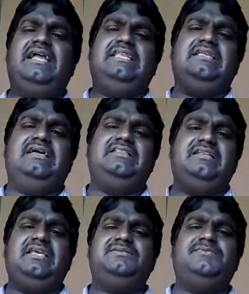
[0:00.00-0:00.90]
and
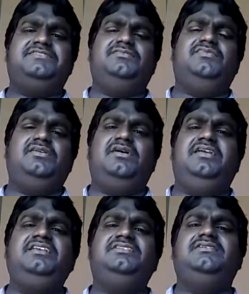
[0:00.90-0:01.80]
the next person
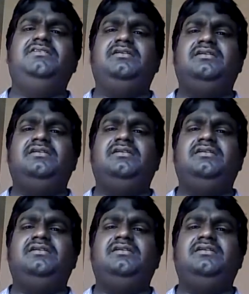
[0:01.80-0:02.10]
is